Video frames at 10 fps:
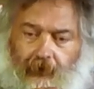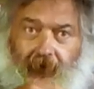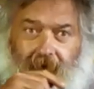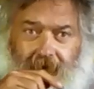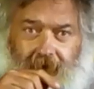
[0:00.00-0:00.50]

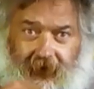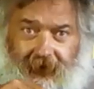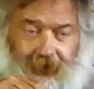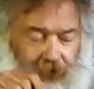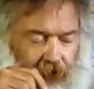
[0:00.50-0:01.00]
but for
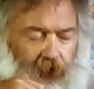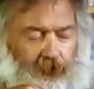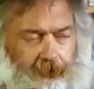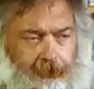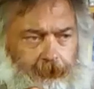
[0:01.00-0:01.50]
this
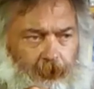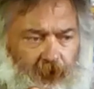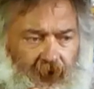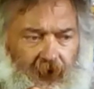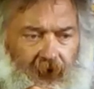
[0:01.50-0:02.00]
video
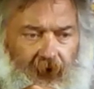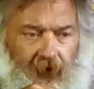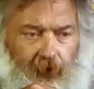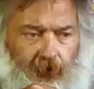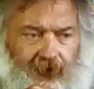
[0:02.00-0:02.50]

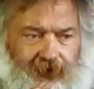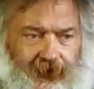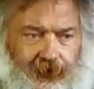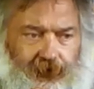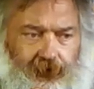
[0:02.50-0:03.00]
I want
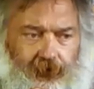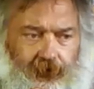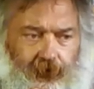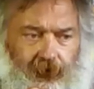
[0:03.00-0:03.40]
to